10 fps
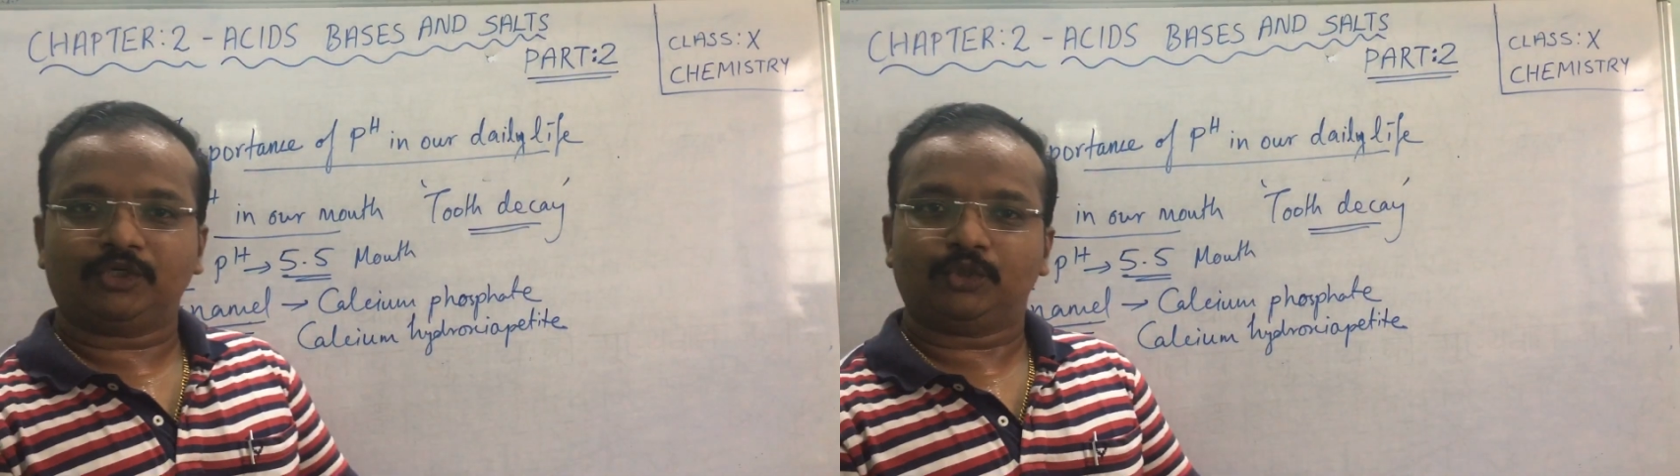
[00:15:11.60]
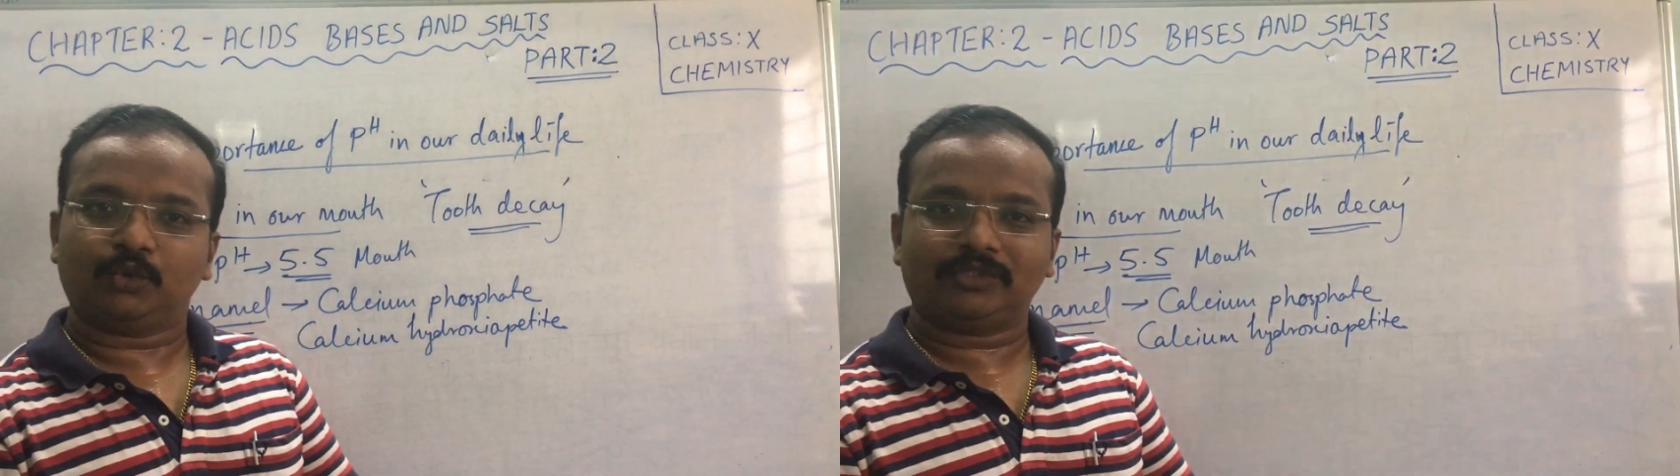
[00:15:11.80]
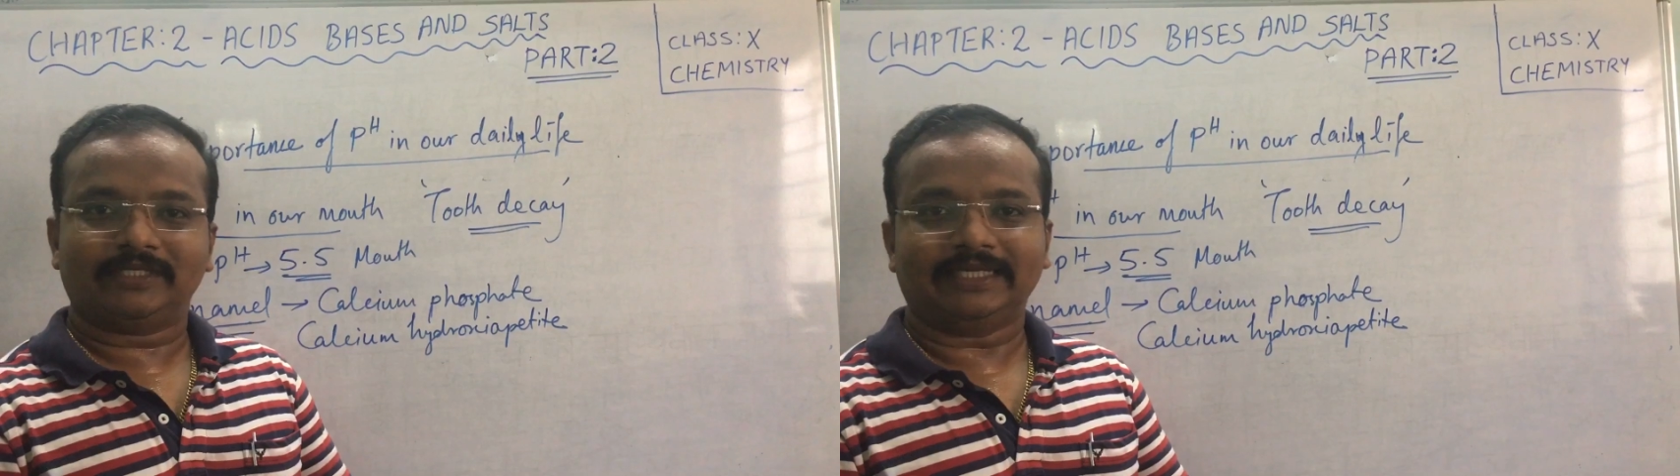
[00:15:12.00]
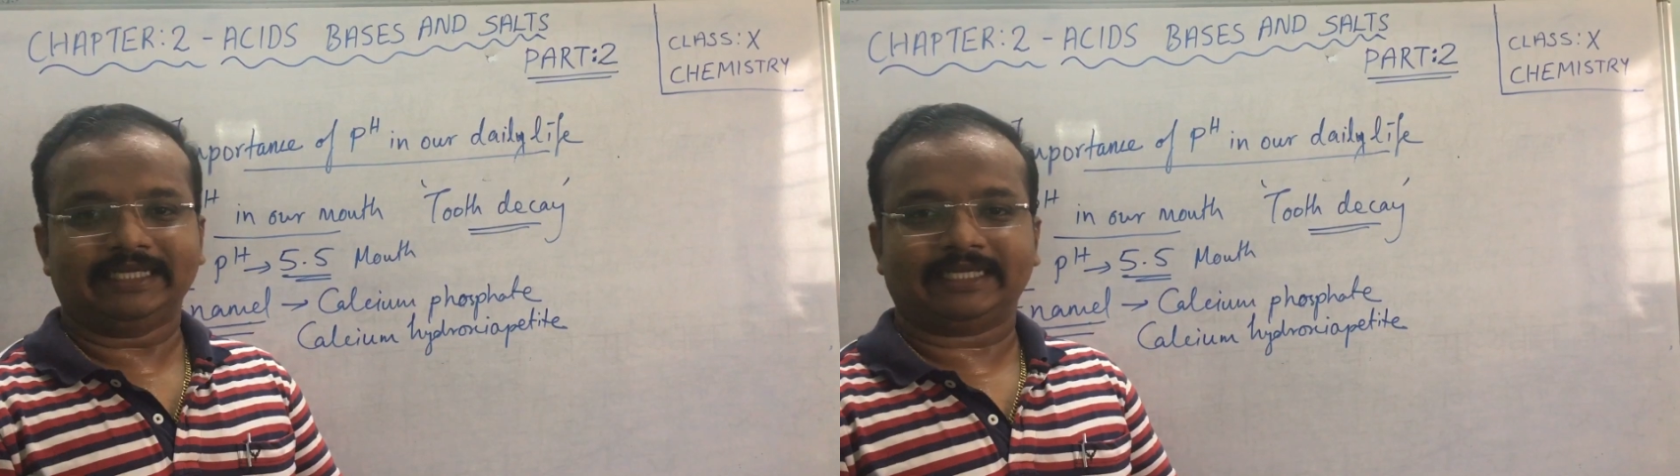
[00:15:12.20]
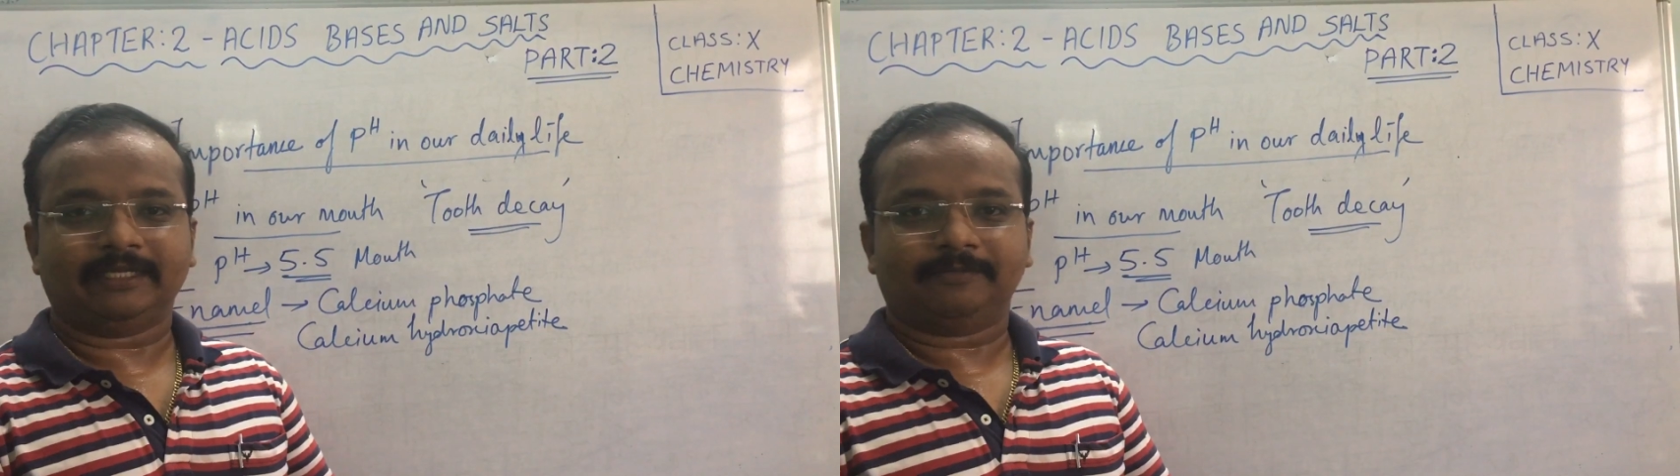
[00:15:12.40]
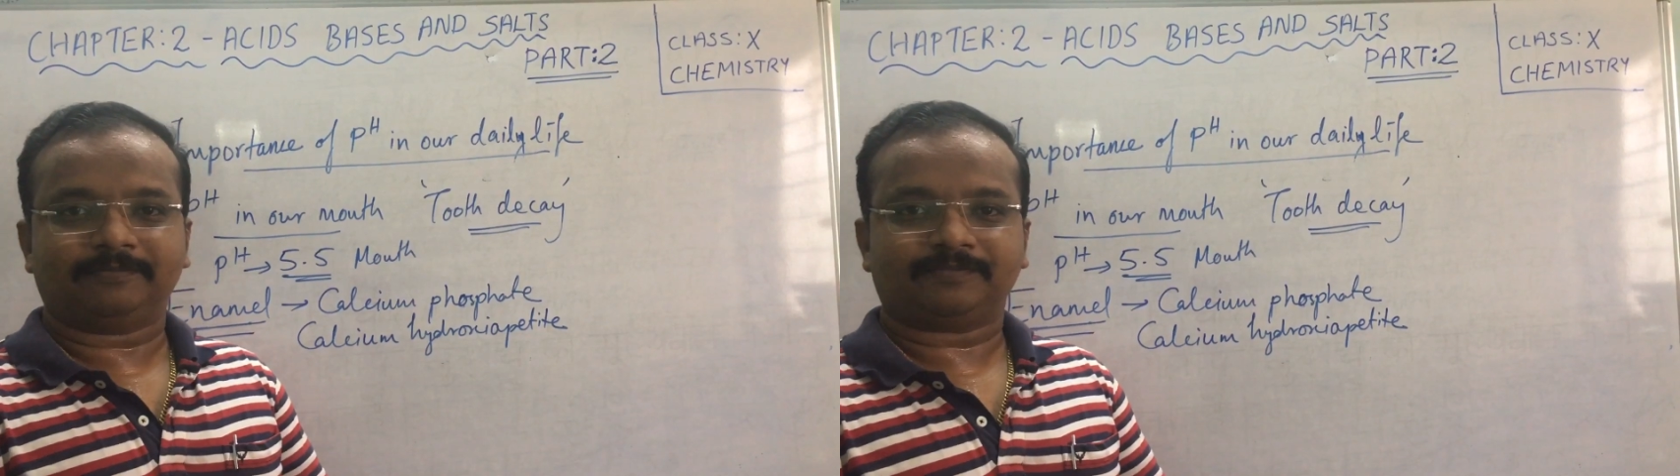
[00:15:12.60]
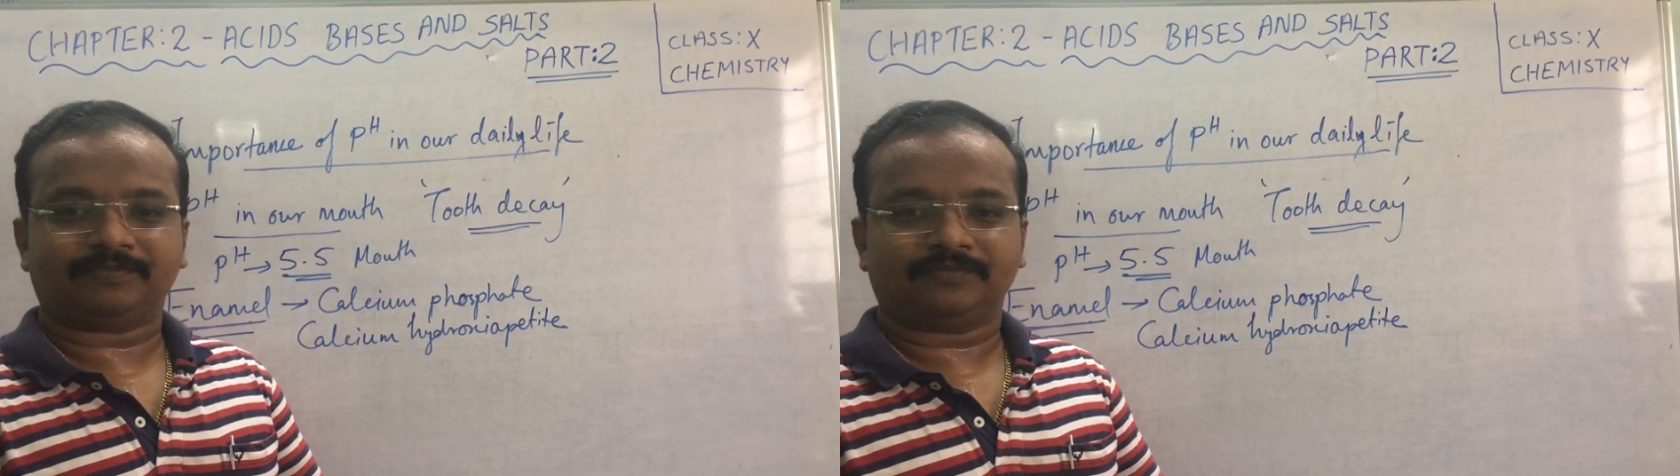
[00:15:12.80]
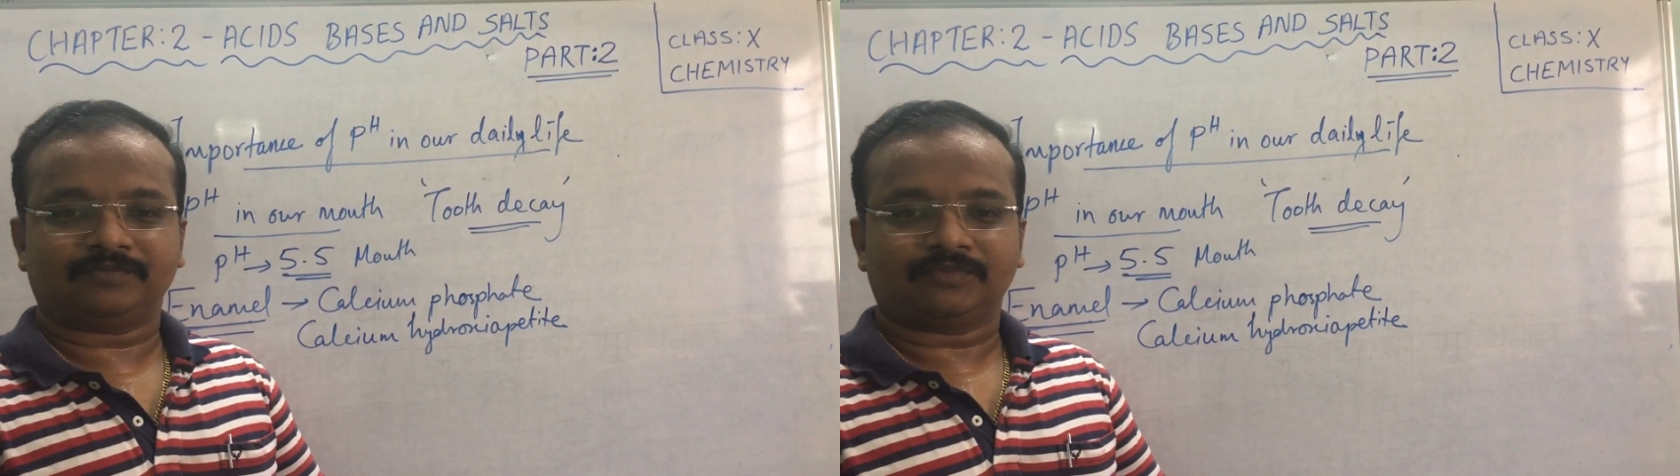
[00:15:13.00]
tooth decay.
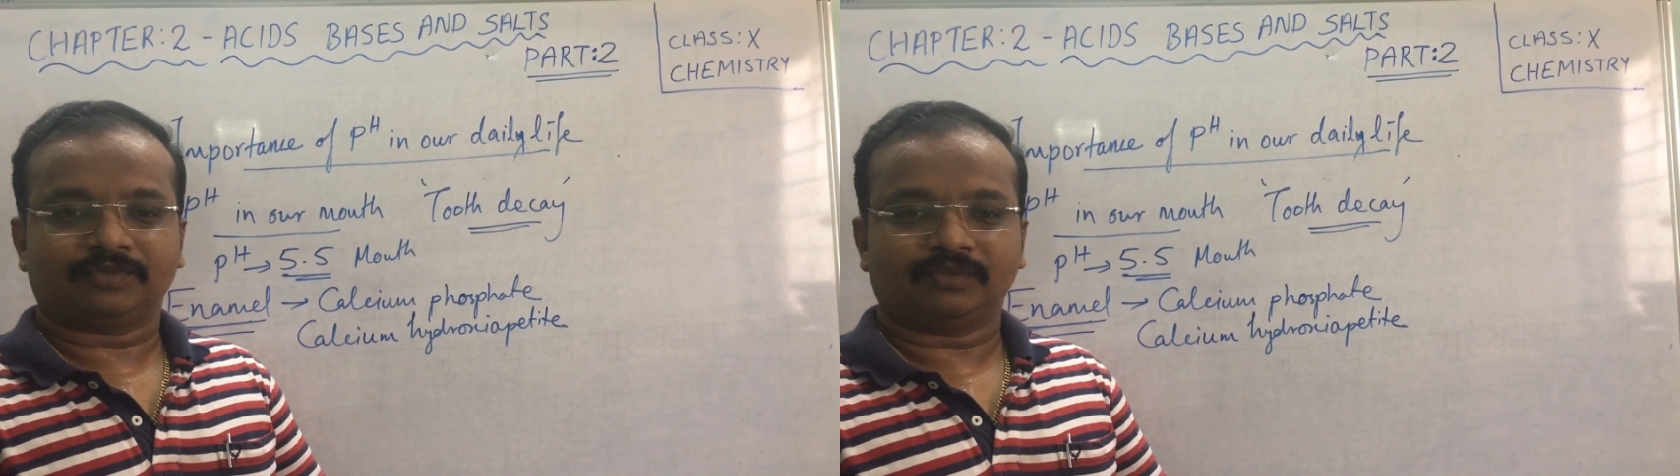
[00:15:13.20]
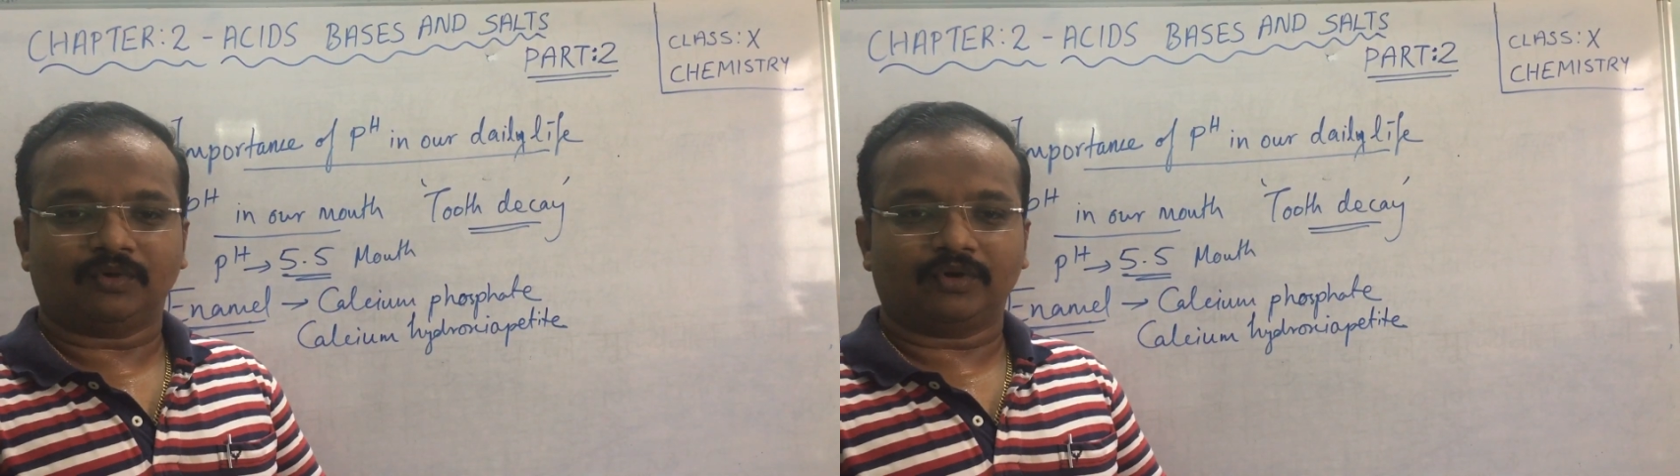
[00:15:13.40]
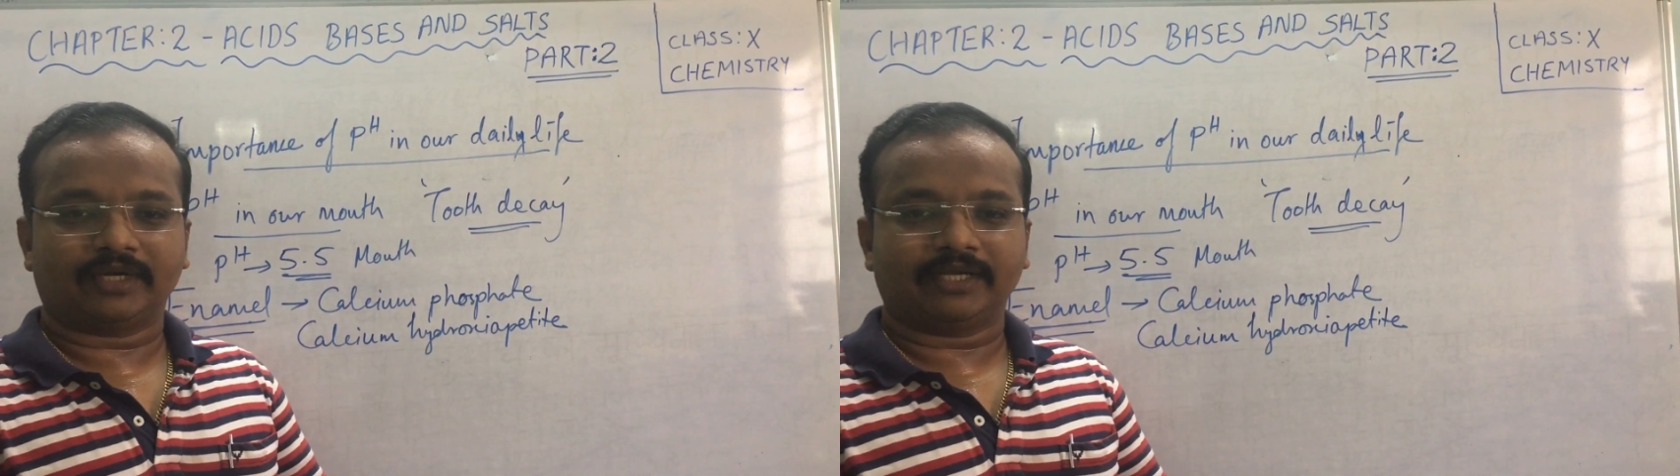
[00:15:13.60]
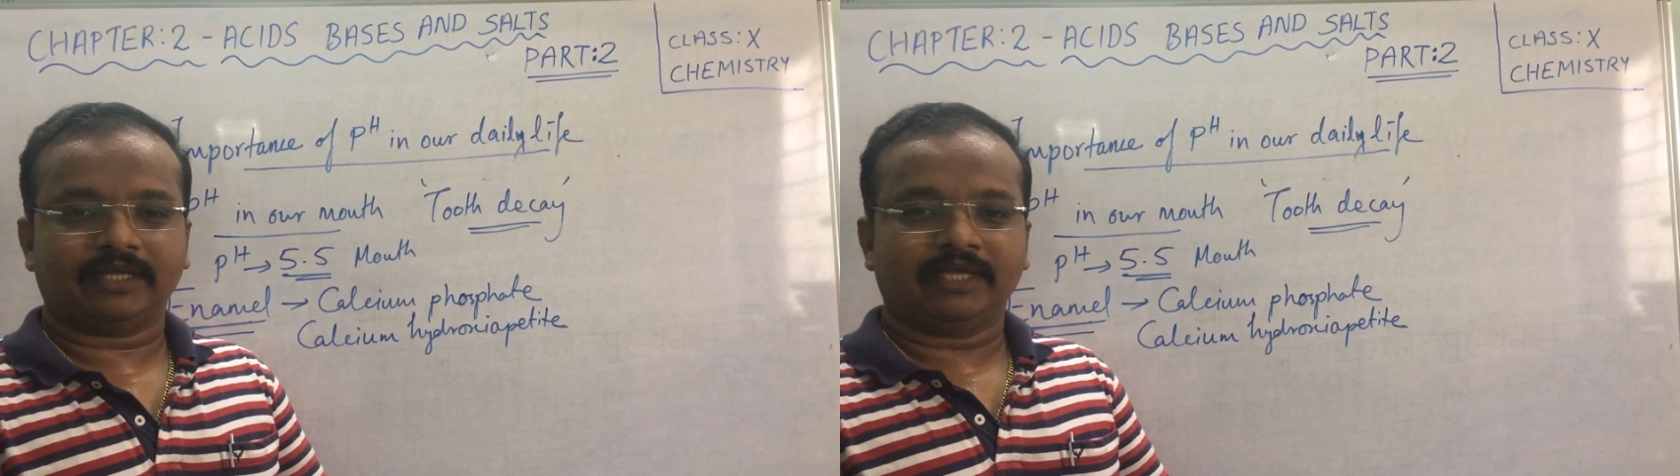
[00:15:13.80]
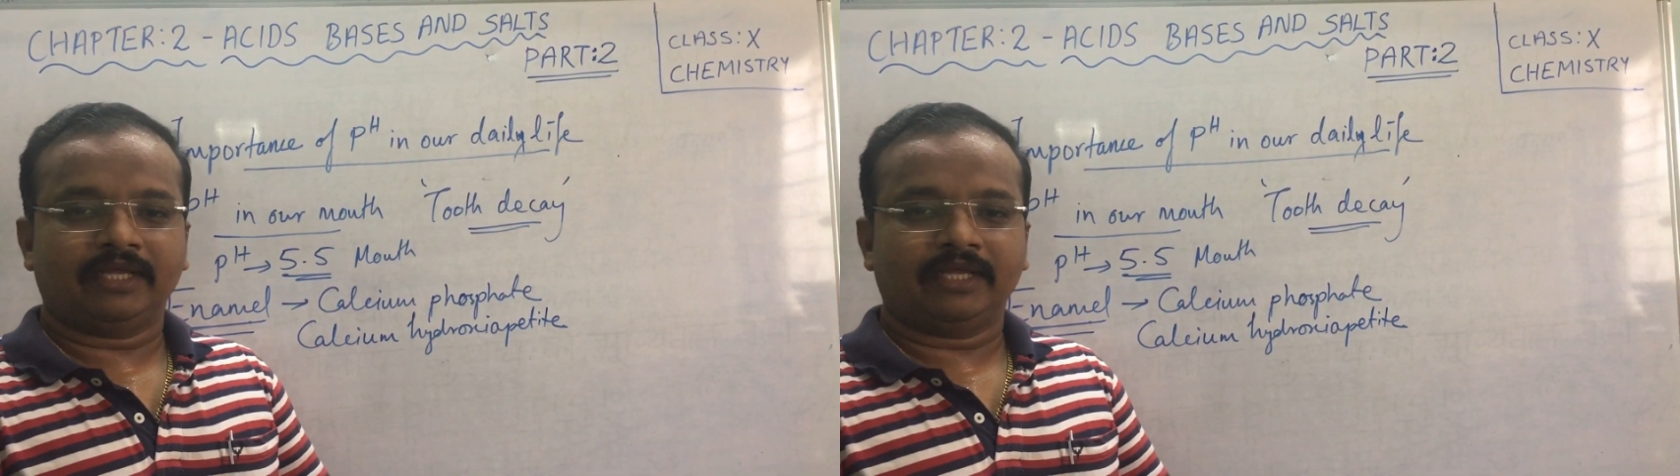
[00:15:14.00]
Okay.